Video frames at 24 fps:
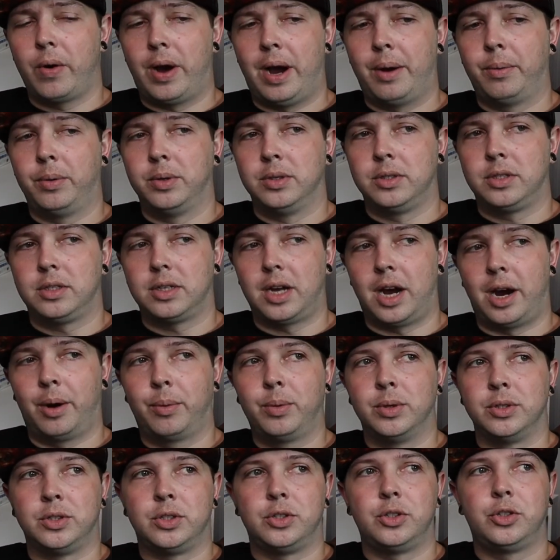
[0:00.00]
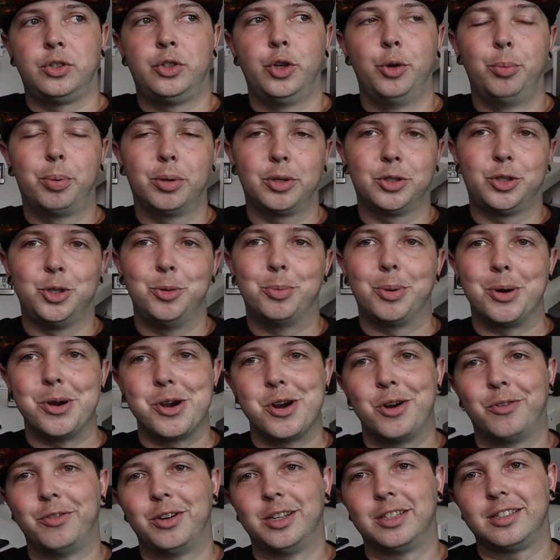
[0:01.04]
I was super
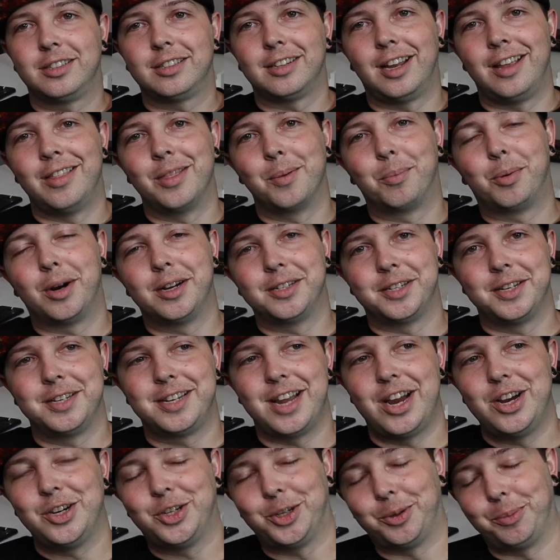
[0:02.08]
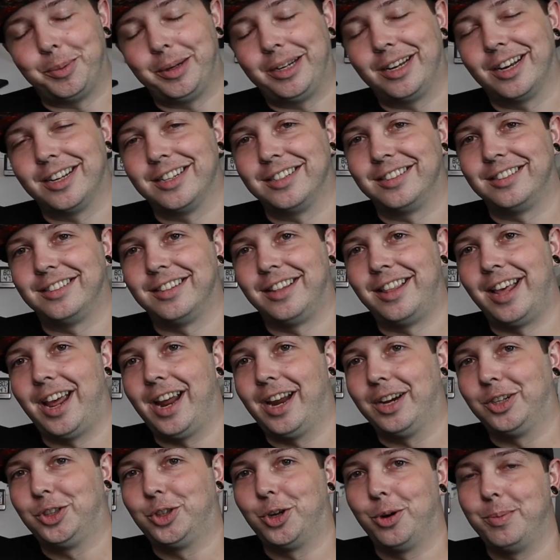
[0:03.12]
nervous in the presentation because
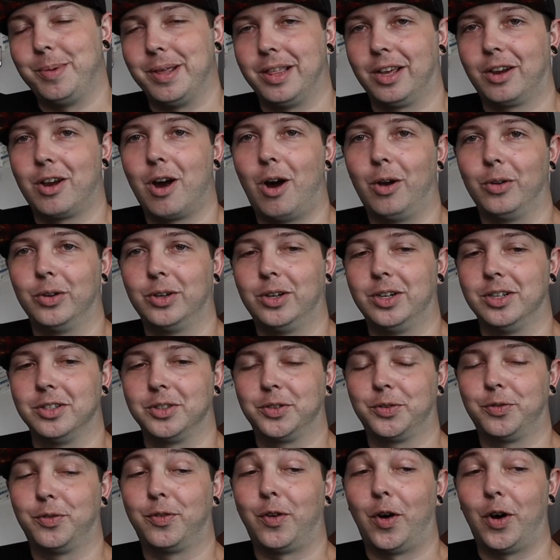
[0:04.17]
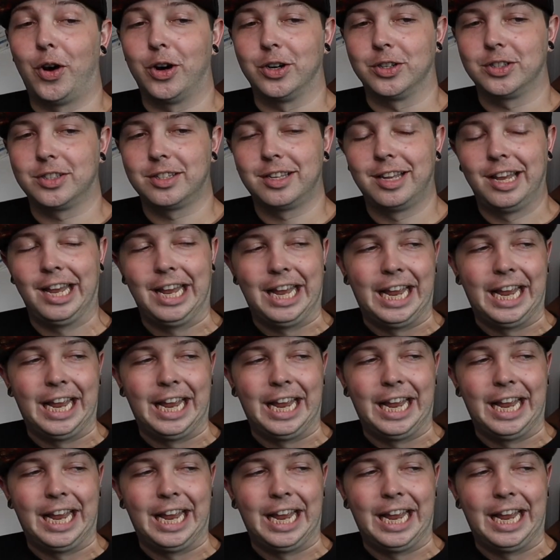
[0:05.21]
they showed me the colors first,